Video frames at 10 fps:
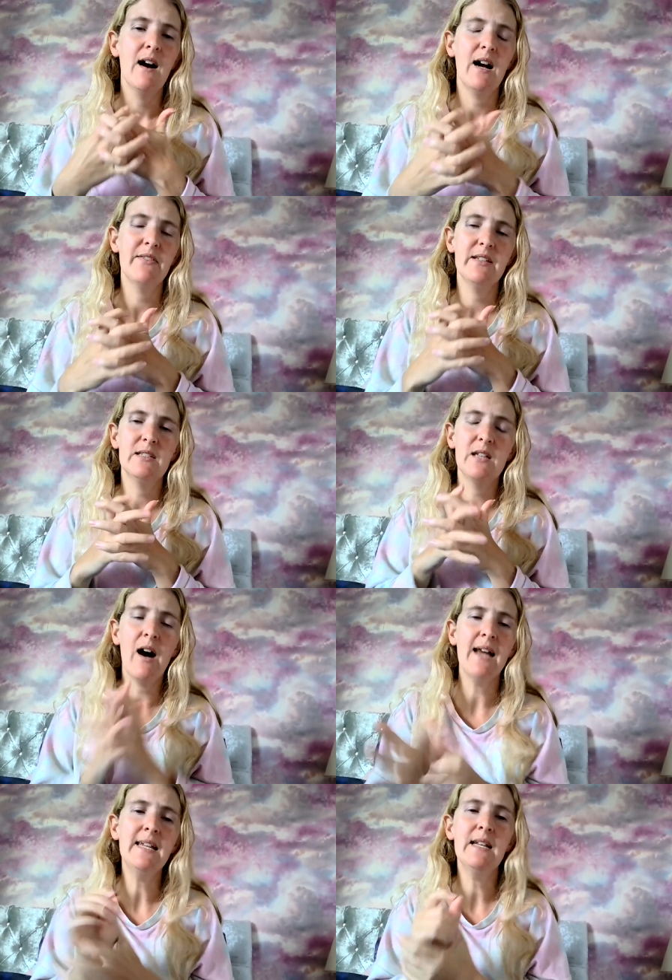there's
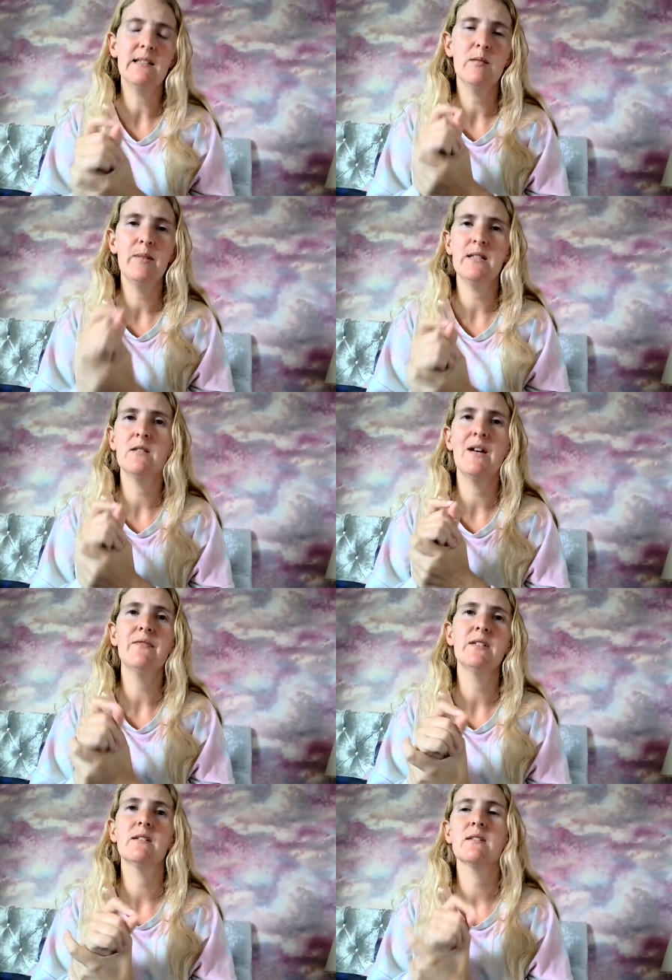tiny little bits of
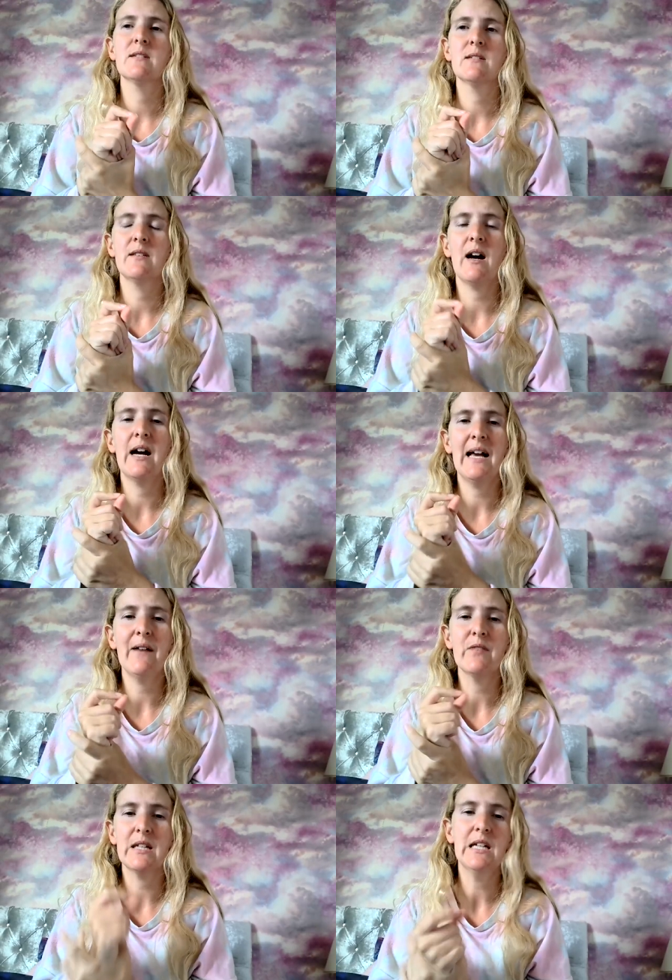evidence that I
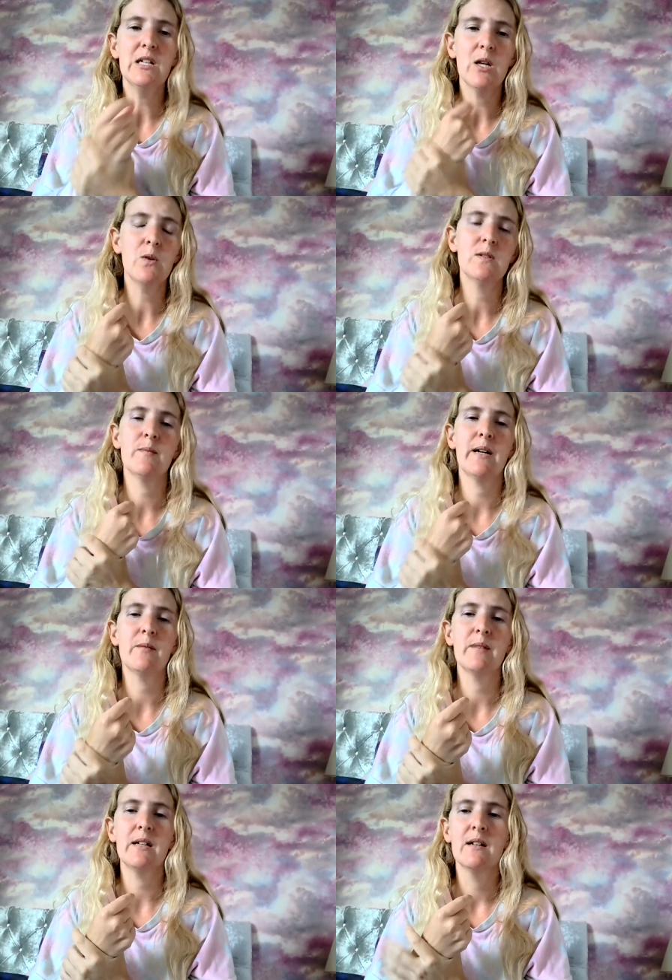have that he knows
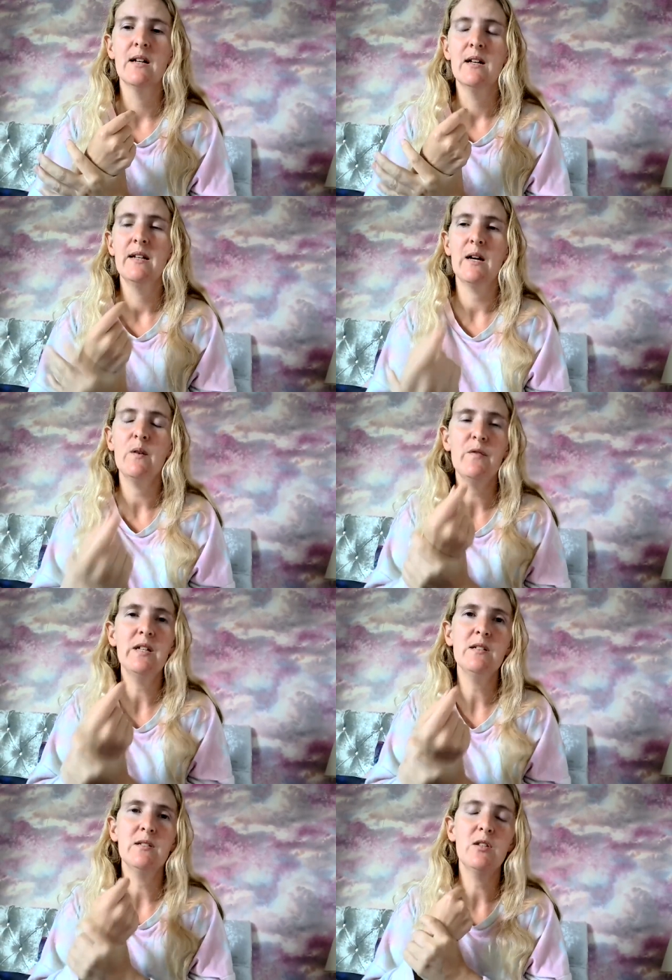about me now if
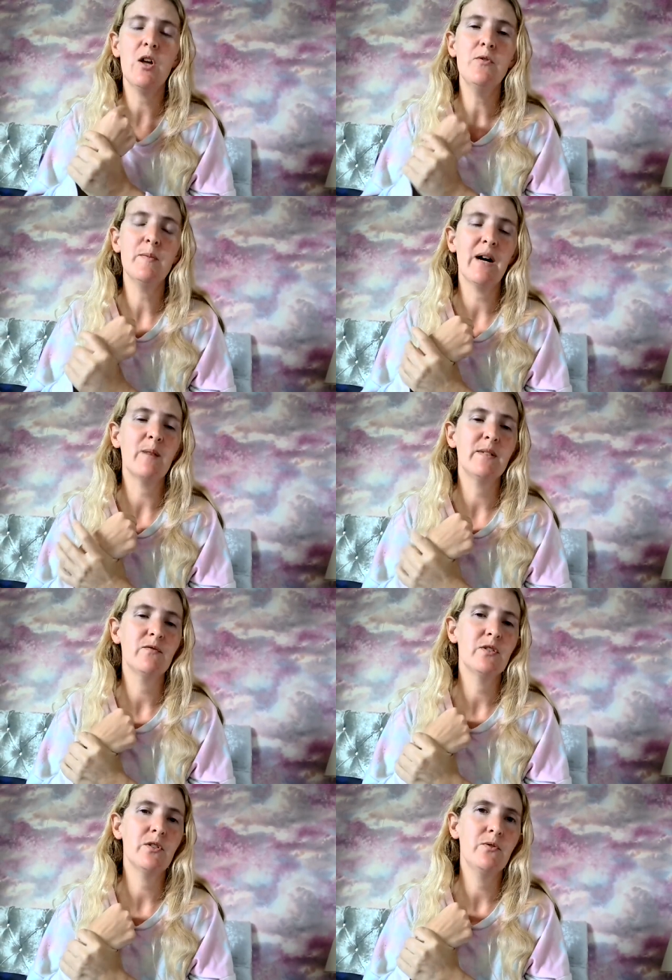he's known about me
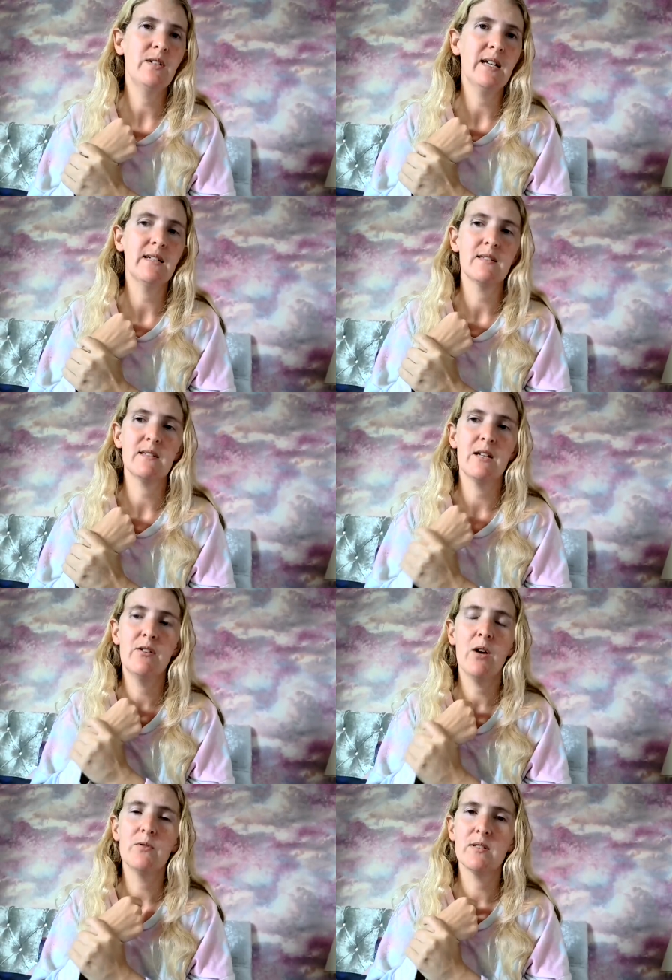for two years and
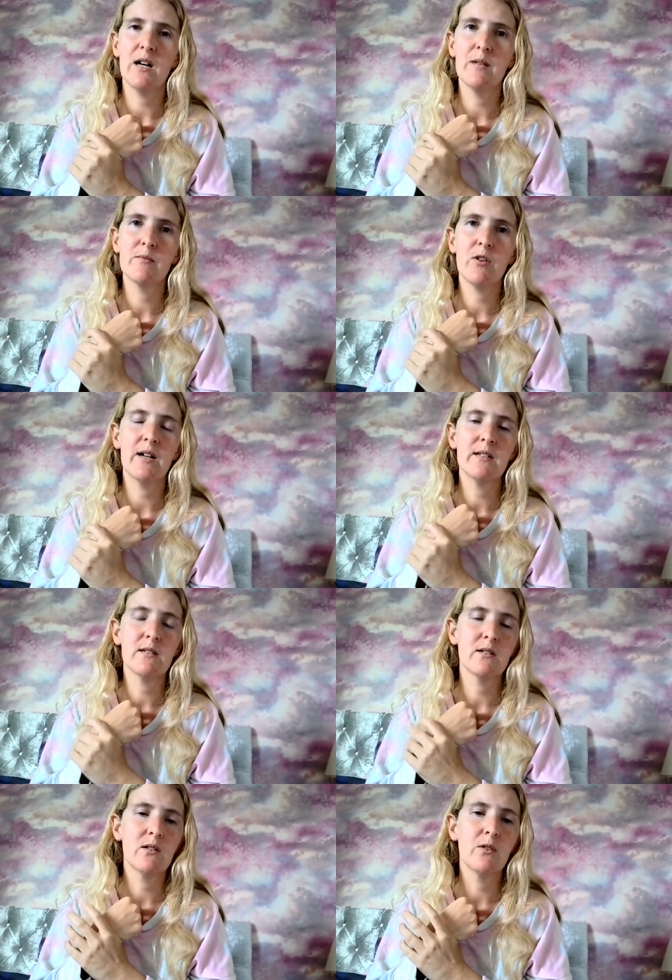knows that I'm
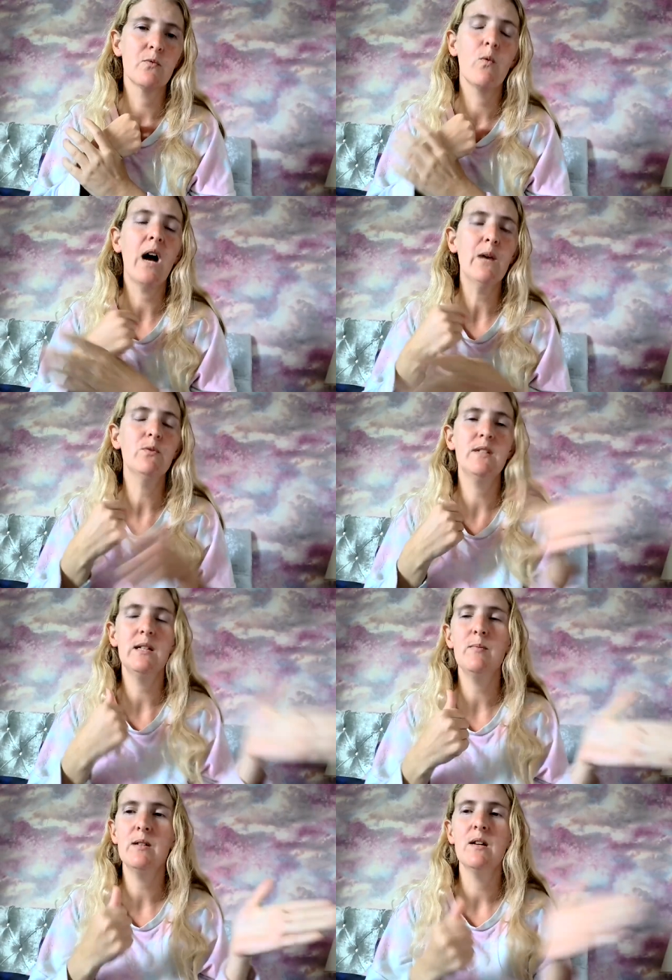Christ and God why would
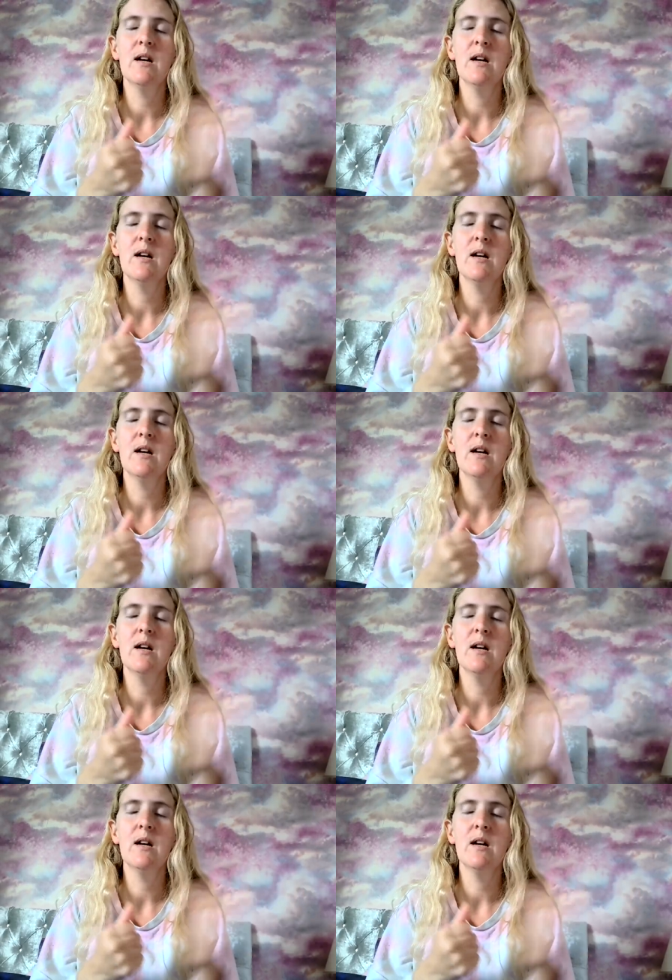he be